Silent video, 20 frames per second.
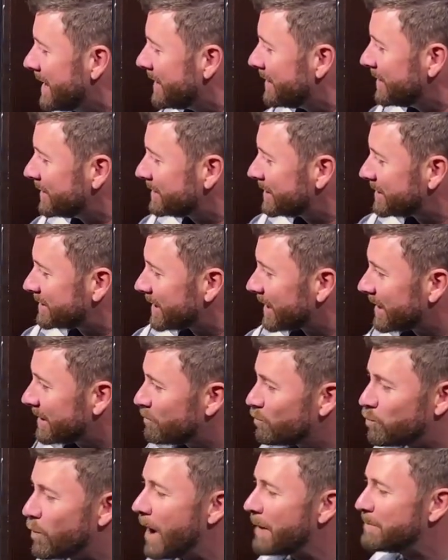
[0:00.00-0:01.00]
This is a
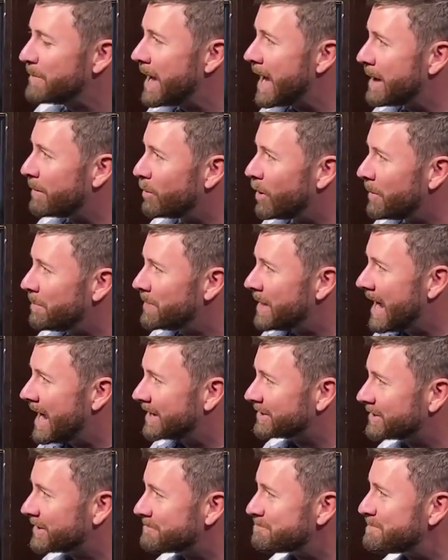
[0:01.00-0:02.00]
web camera
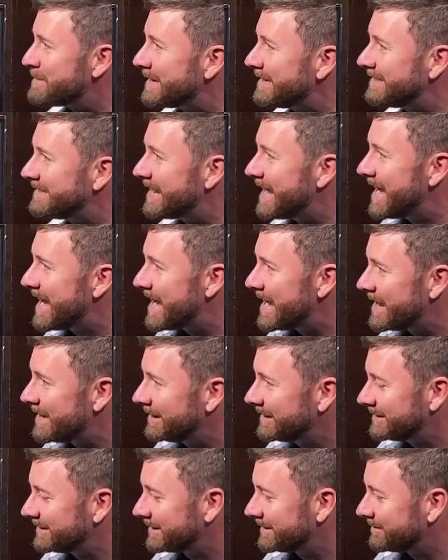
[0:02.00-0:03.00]
as of midday
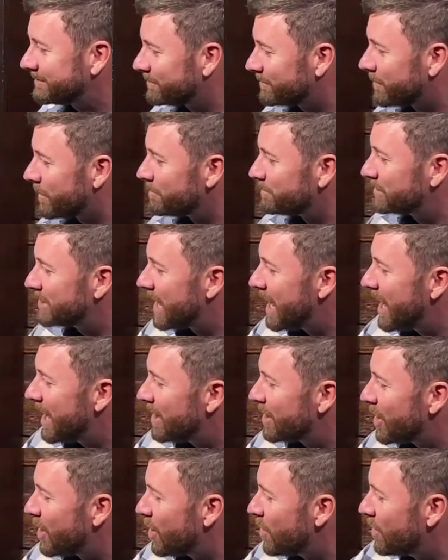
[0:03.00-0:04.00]
from
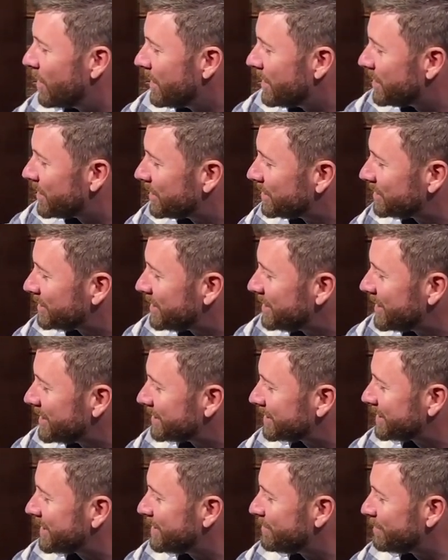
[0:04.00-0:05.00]
Tahoe. You can see in the
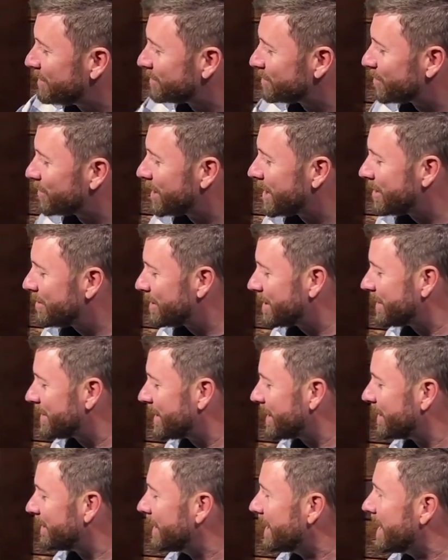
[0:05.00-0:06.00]
ski resort area
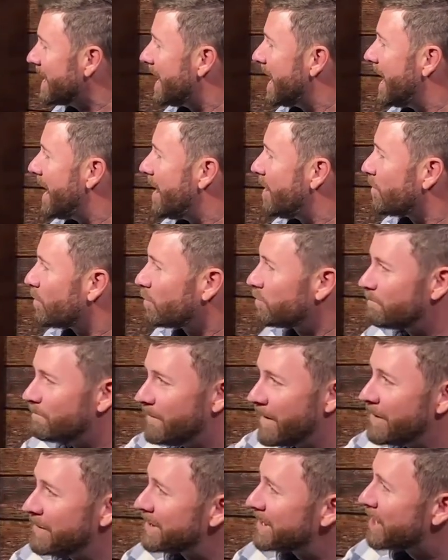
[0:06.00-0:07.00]
there.
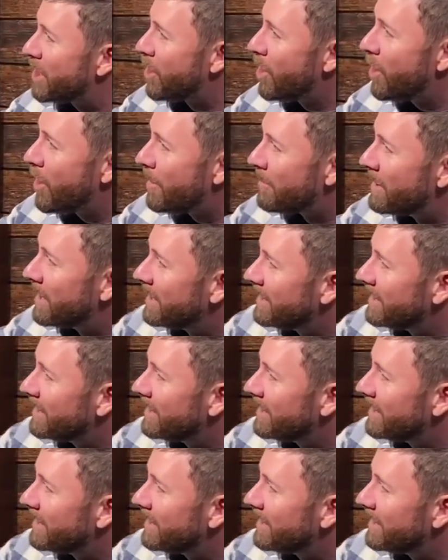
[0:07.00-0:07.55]
Very calm.